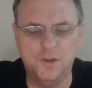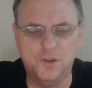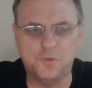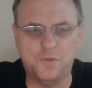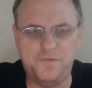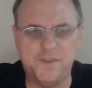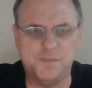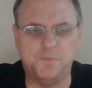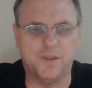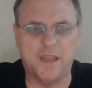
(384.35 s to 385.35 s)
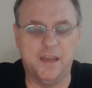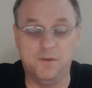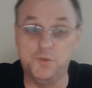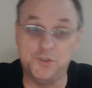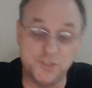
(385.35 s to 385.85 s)
through a Facebook ad,
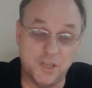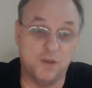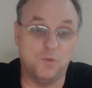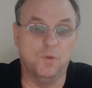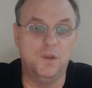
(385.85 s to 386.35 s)
which is kind of cool.